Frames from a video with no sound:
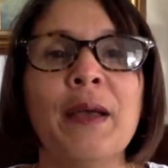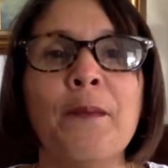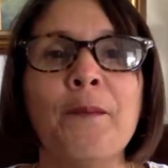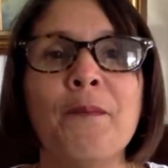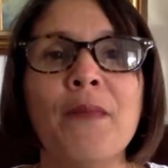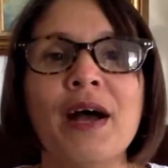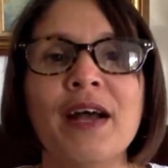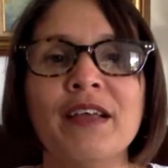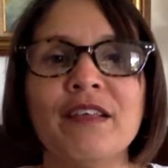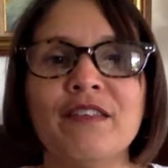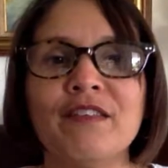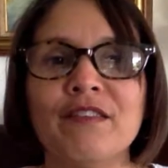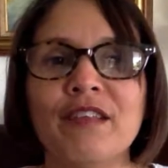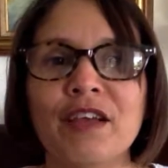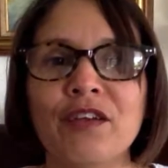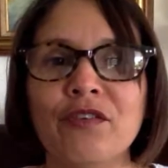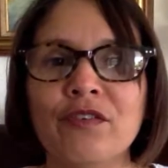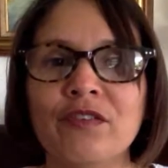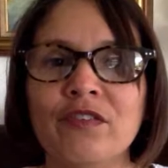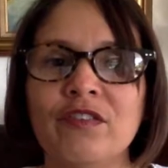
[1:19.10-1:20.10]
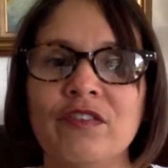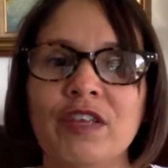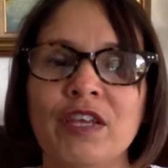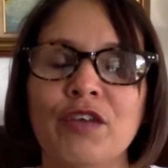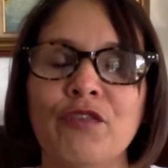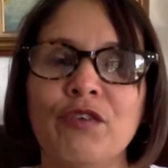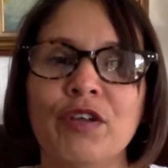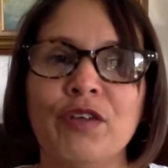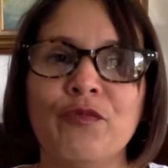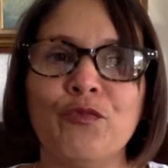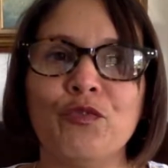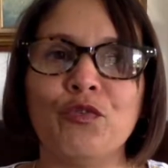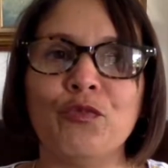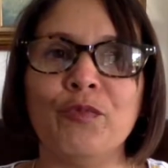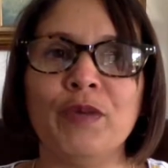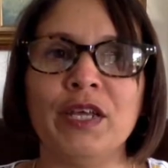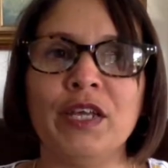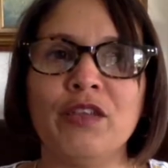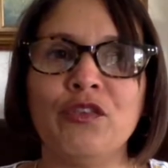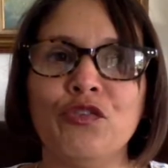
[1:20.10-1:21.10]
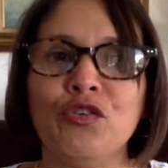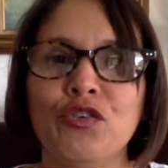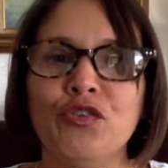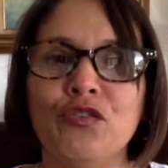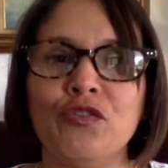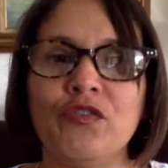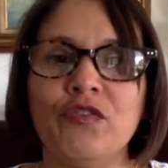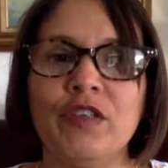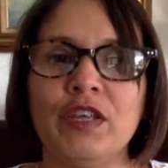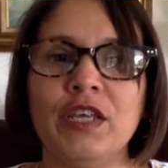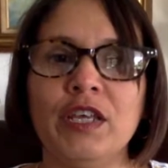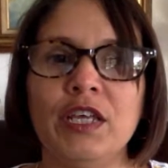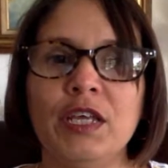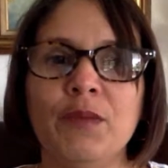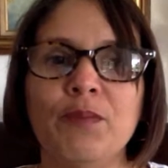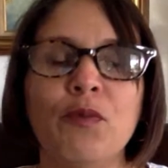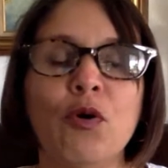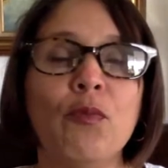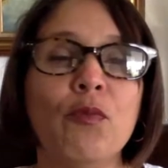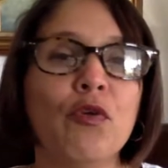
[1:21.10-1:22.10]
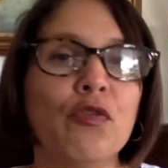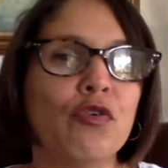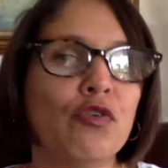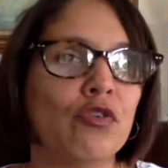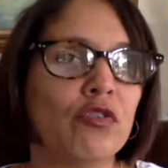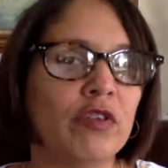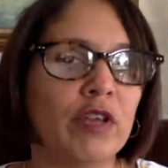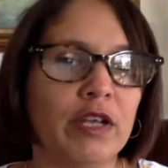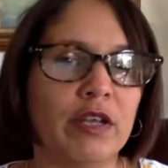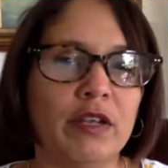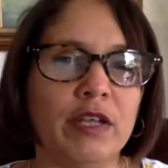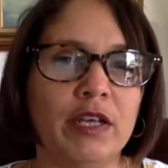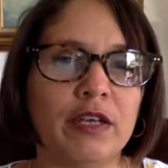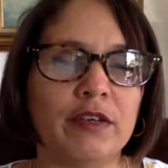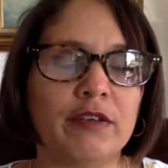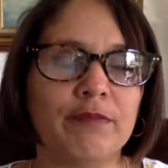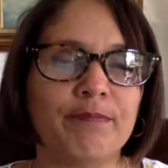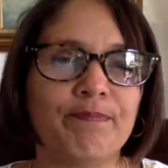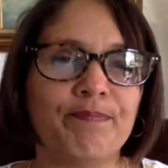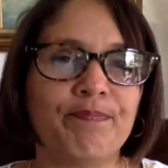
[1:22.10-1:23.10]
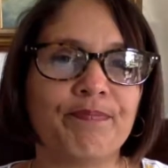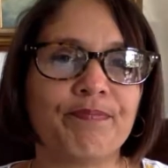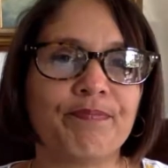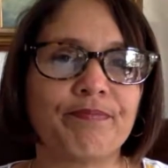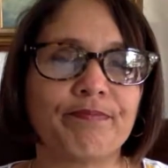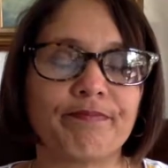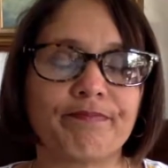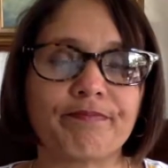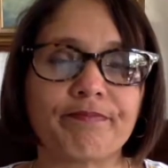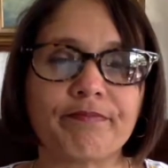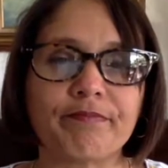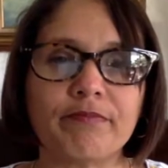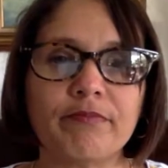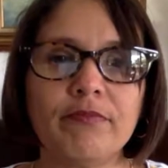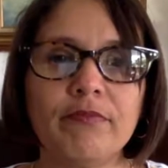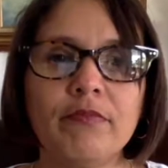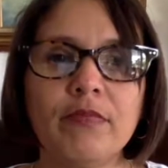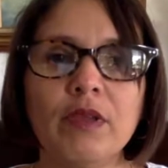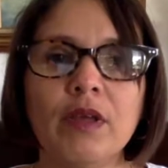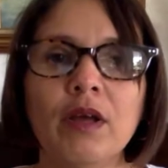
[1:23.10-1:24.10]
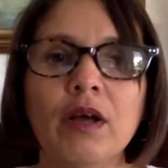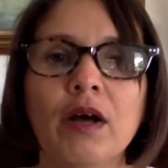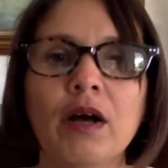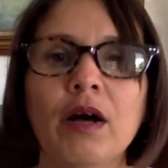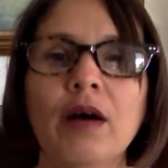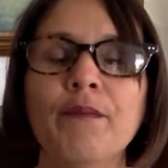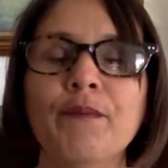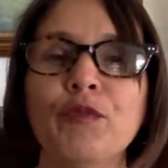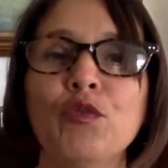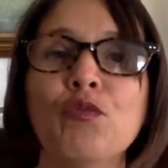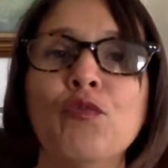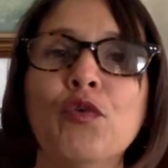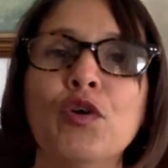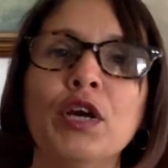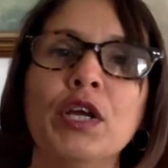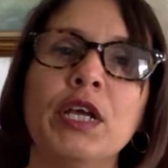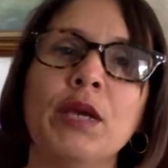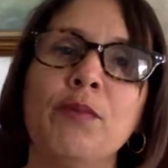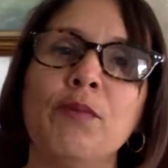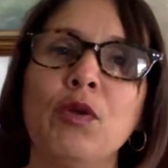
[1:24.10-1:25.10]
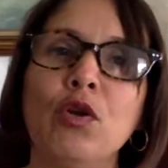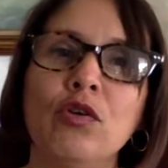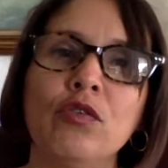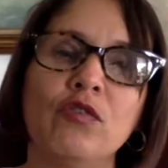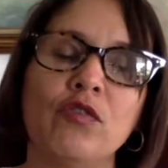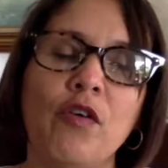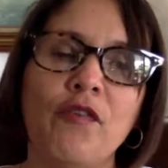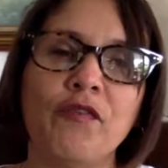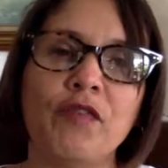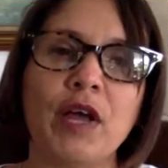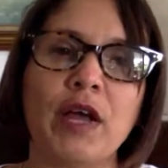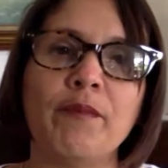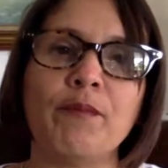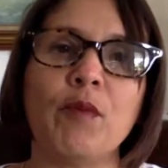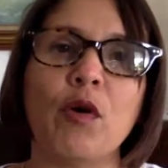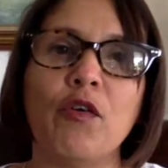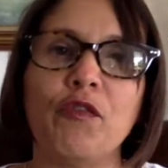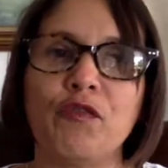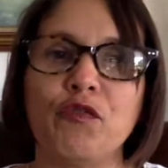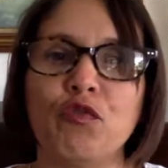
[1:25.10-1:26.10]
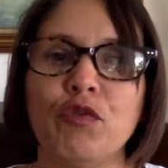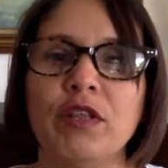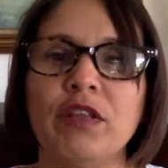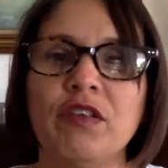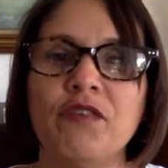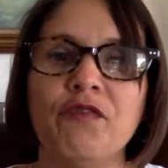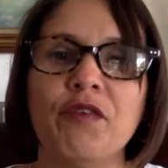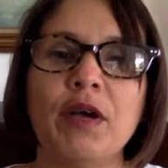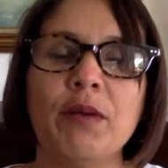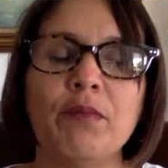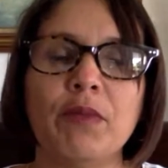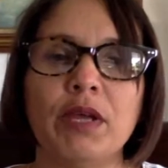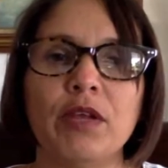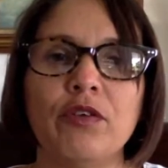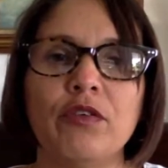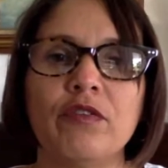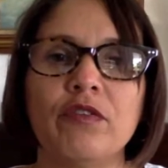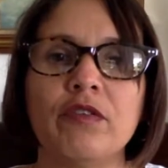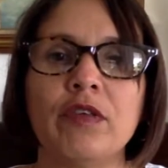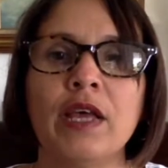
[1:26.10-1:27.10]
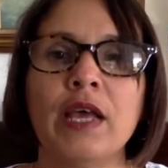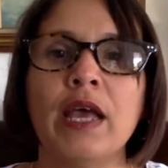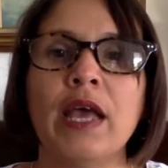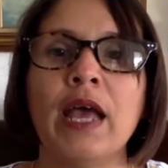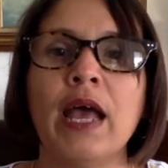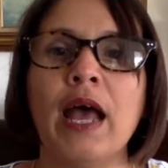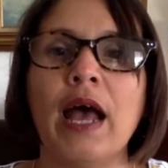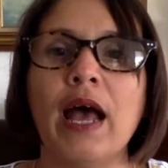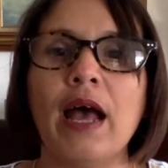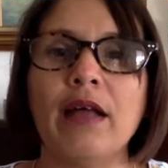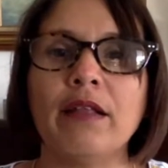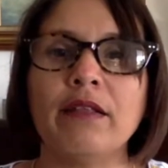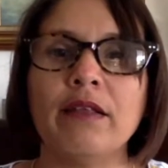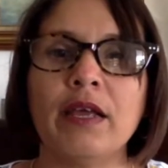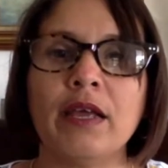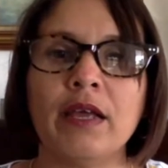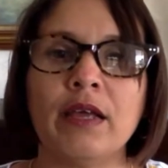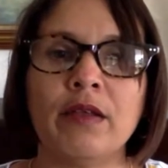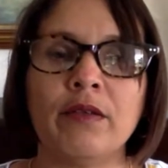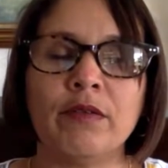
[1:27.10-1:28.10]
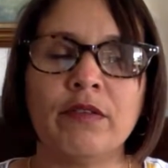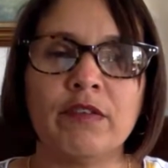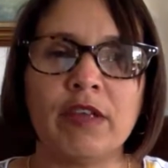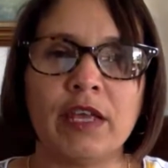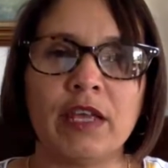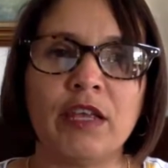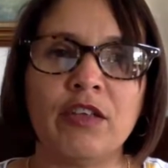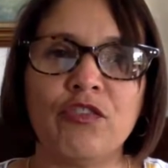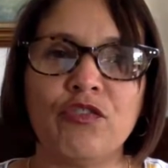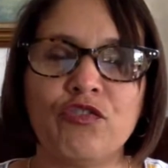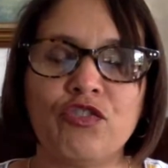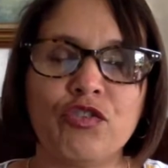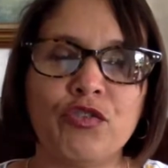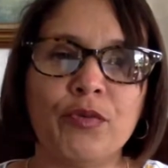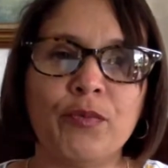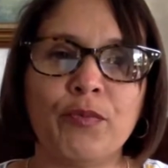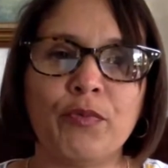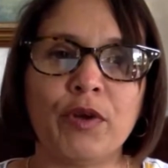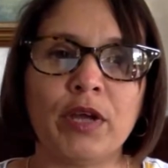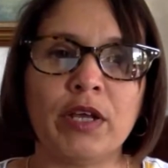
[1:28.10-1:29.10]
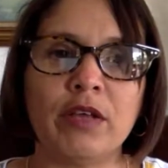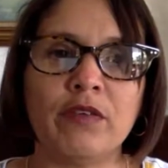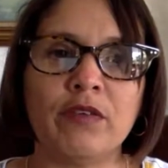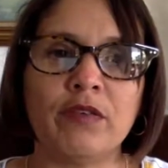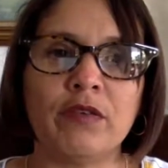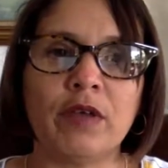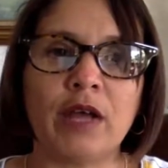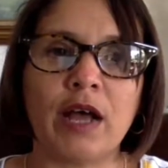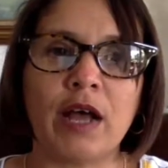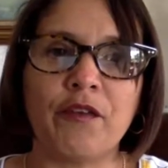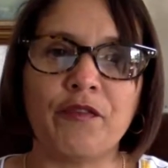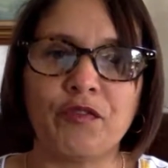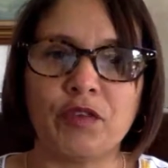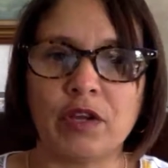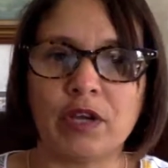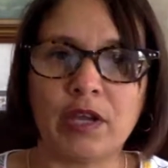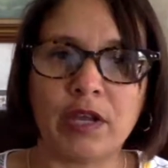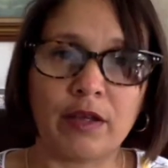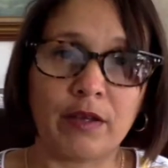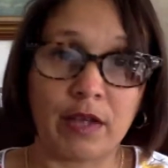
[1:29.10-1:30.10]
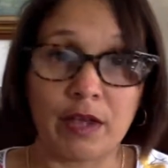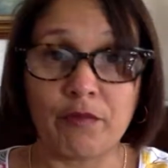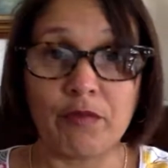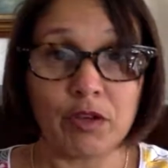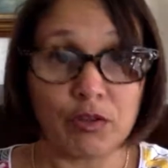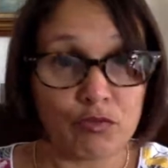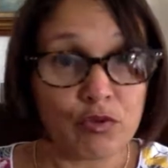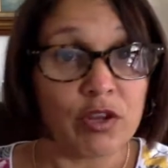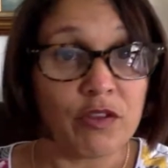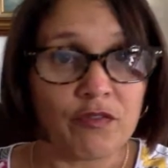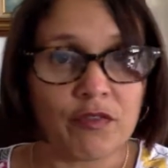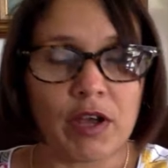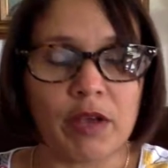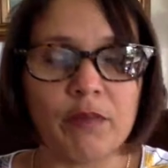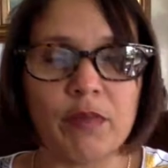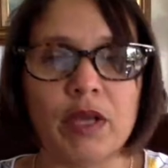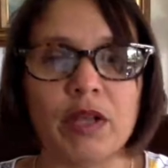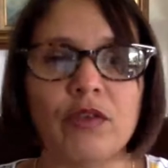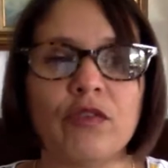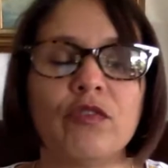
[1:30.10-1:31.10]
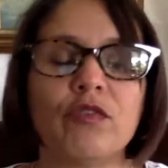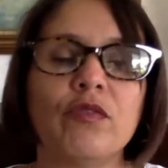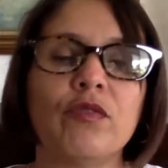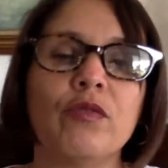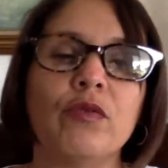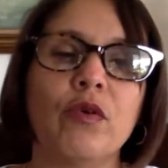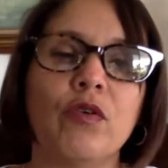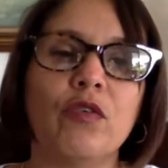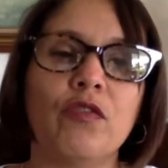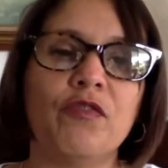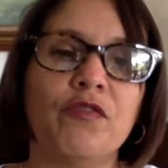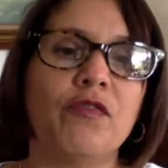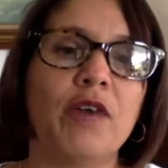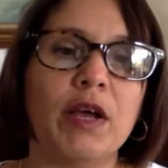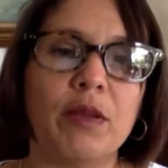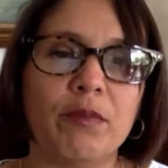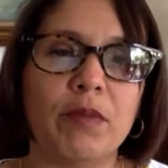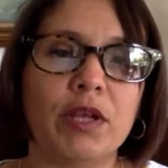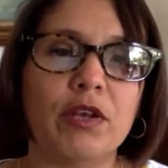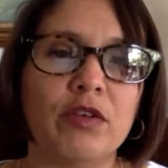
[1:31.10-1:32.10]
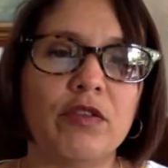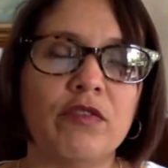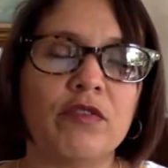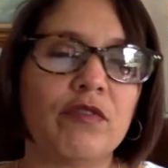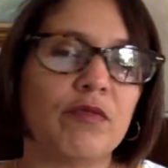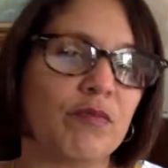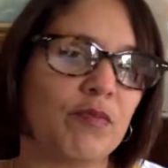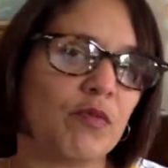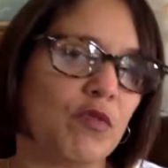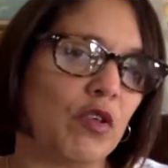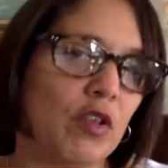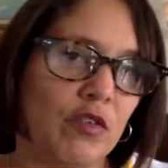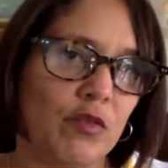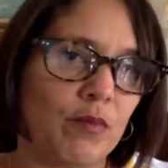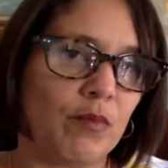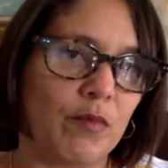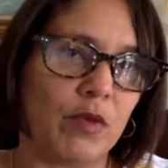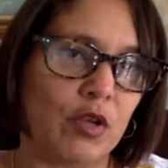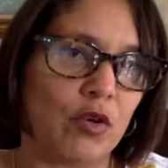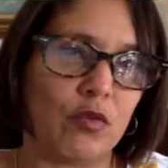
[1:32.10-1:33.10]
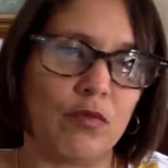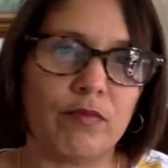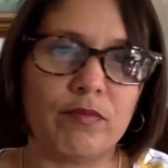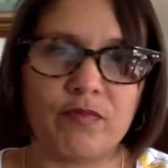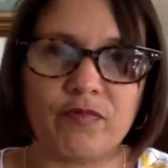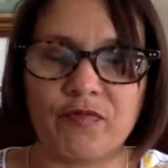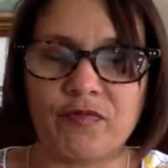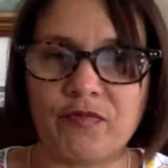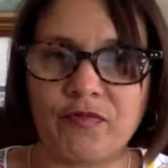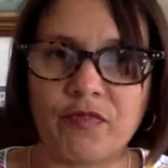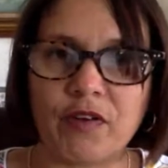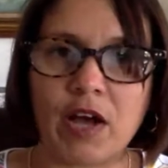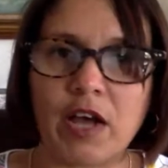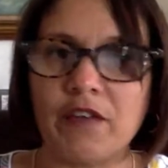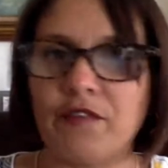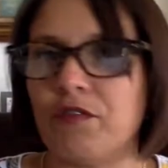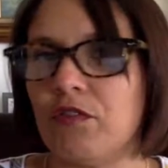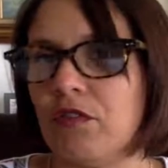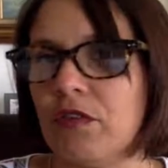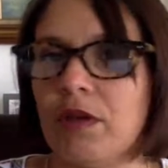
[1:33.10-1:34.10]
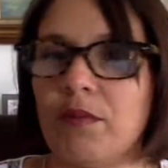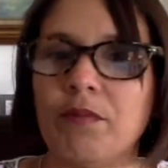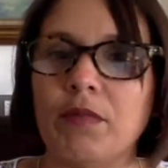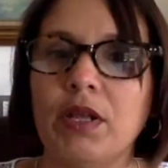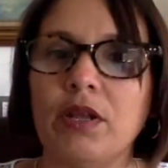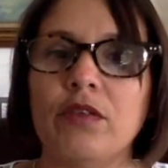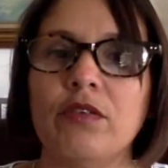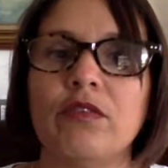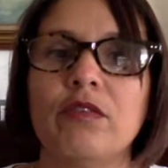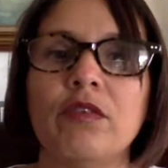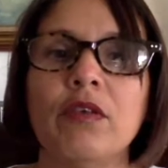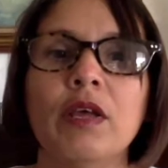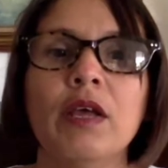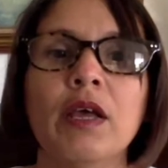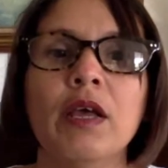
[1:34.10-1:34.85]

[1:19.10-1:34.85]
My second secret will be to use the Pomodoro technique um, to work in blocks of time of 25 minutes and then taking short breaks after every 25 minutes or five minutes, six, you know, five to 10 minutes